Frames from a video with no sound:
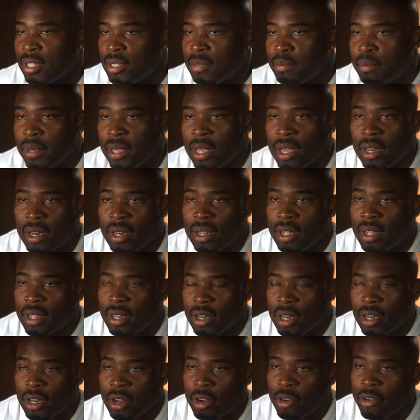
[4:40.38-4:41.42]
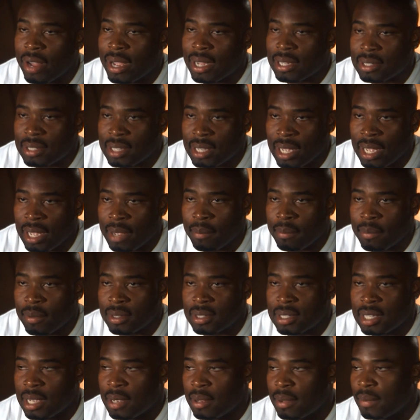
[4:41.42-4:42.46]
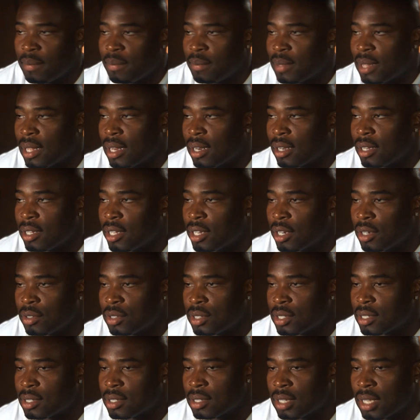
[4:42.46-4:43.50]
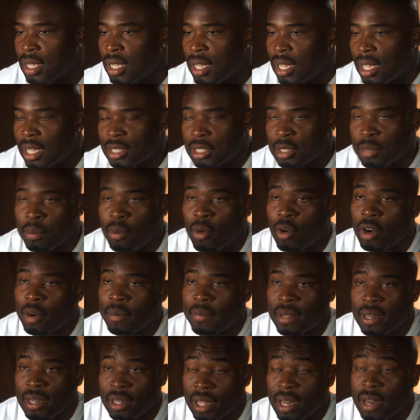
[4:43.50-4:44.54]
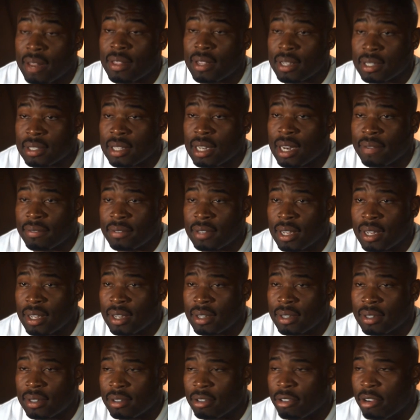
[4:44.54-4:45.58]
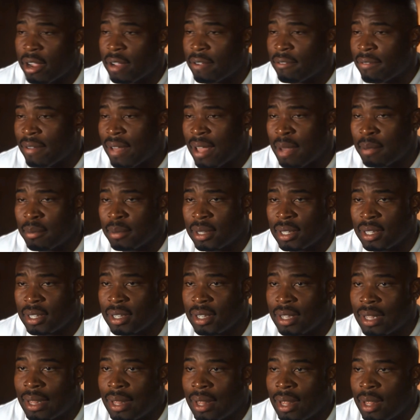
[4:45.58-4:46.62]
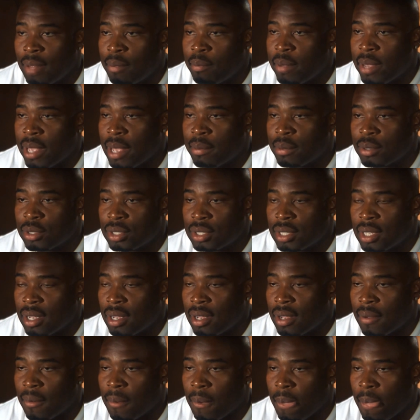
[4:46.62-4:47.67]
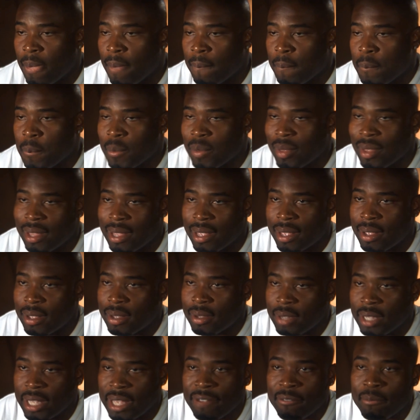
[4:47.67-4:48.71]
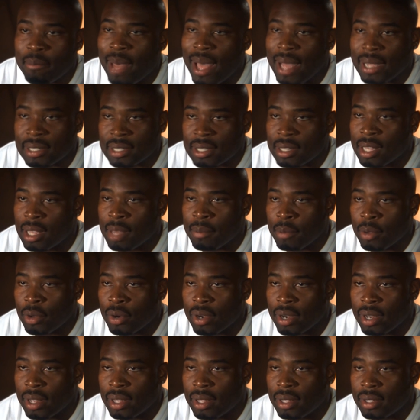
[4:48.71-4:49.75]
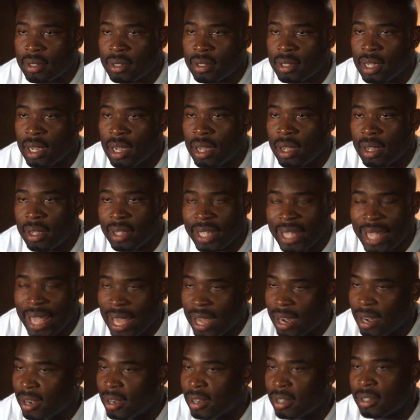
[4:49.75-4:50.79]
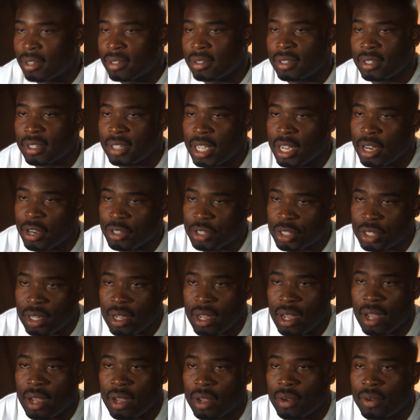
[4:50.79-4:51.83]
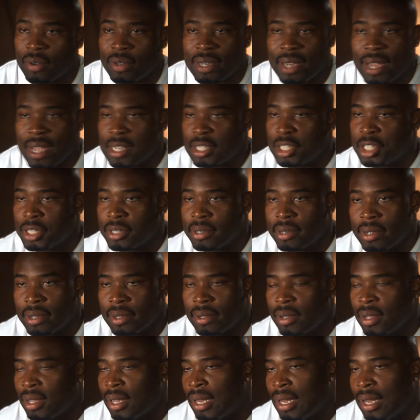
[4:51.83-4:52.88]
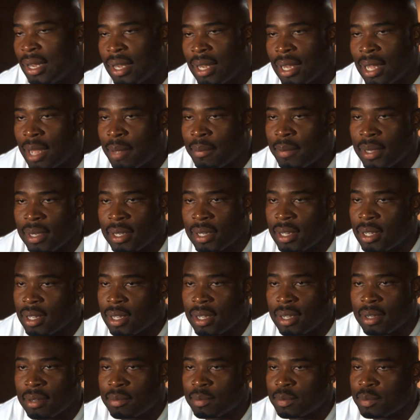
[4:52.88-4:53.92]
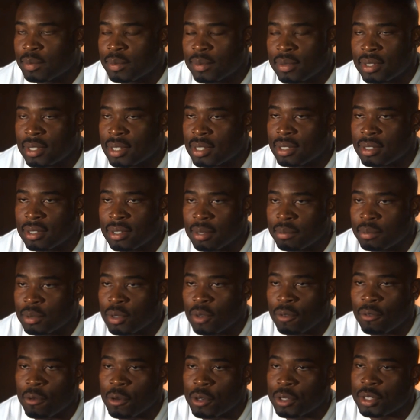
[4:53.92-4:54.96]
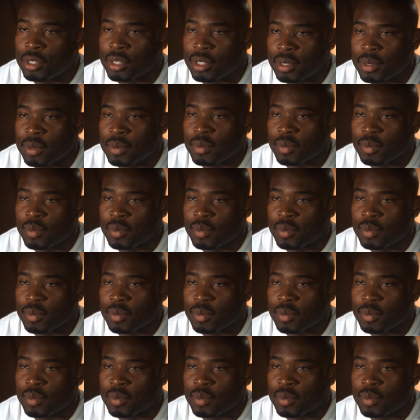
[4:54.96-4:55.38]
be on a great team, a team that just has supported me in a lot of things that I've done. Great family, be able to give back to the community, Canada, here in Chicago, in Nigeria. I'm so fortunate.